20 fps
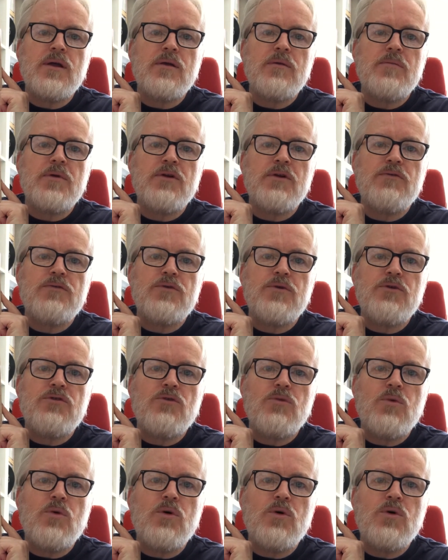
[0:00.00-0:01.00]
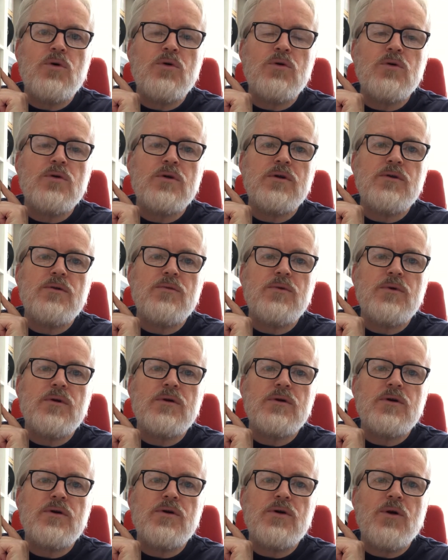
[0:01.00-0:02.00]
Pink Floyd's The Wall
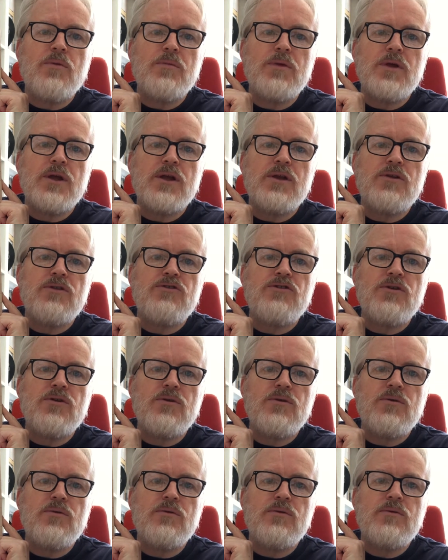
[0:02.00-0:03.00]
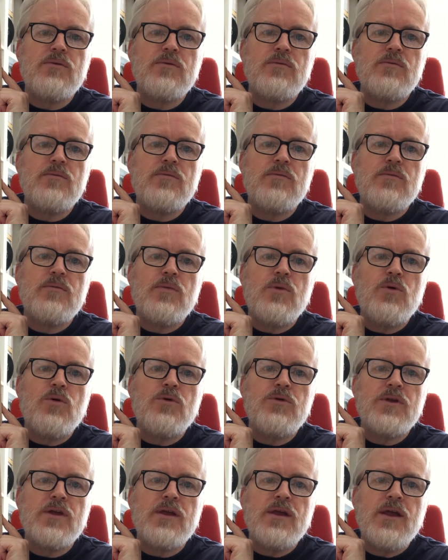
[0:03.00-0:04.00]
got me into more
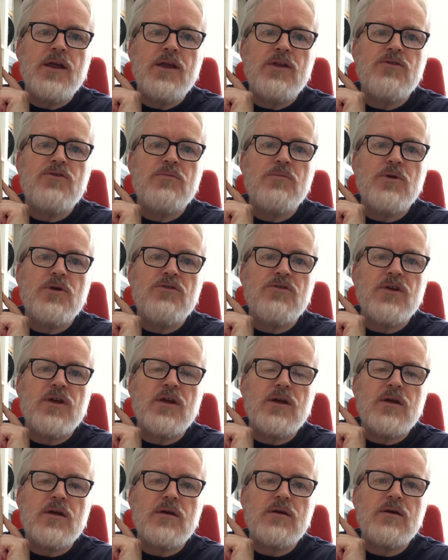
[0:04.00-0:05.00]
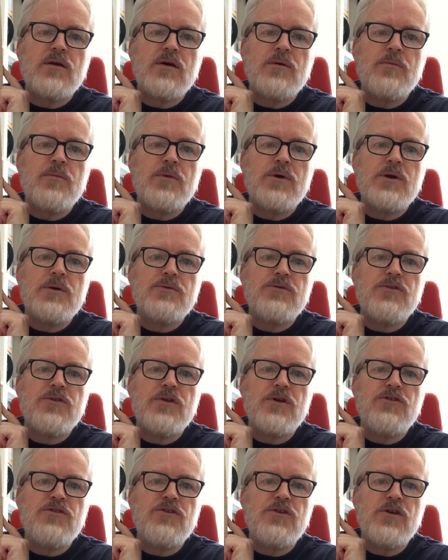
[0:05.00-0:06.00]
than kids music when I was
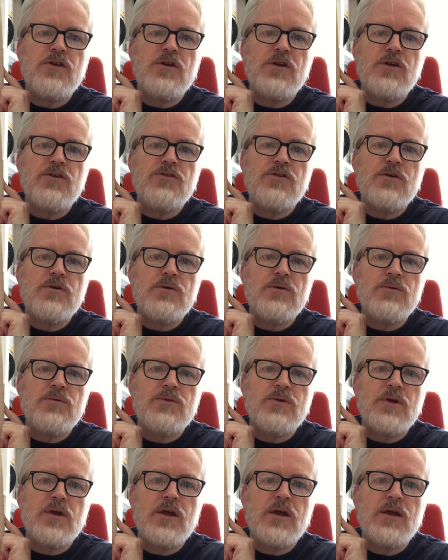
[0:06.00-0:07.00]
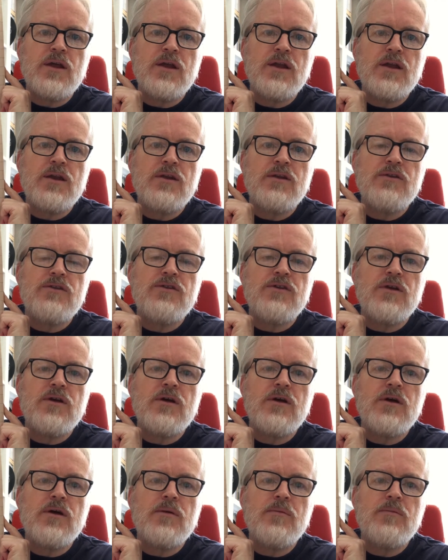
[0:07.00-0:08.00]
13 years old, and
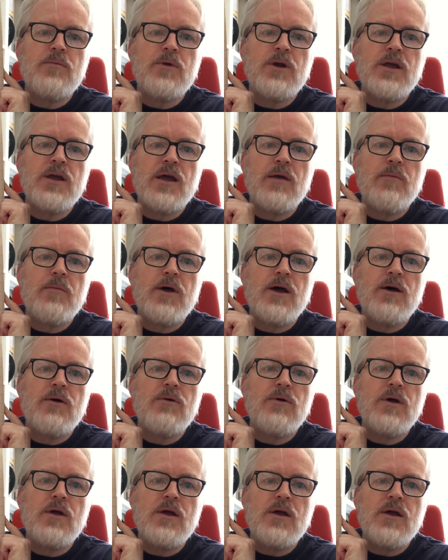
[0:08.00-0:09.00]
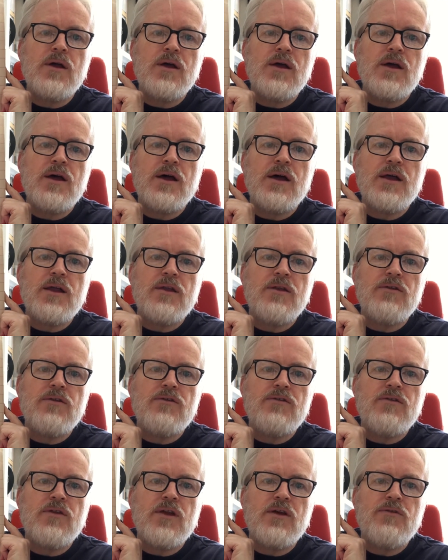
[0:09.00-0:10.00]
when it came out, and
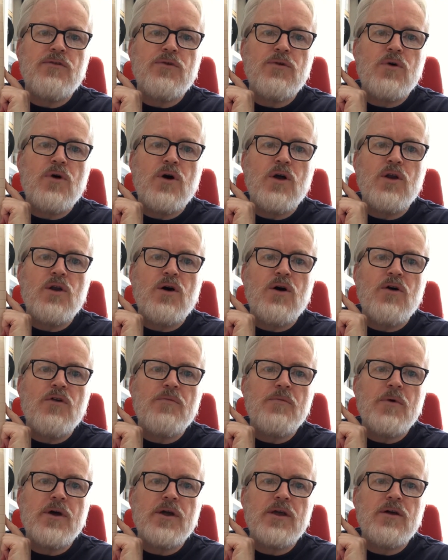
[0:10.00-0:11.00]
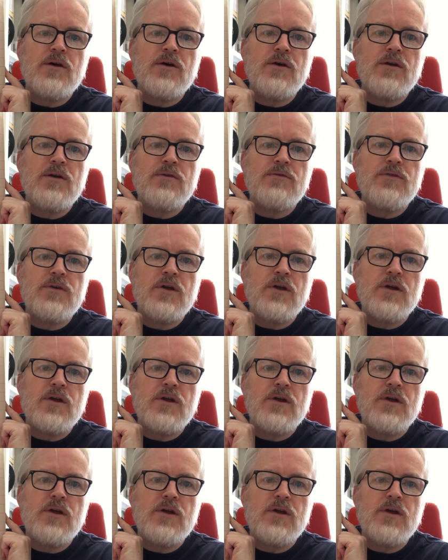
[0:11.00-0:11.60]
therefore a lot of my kind of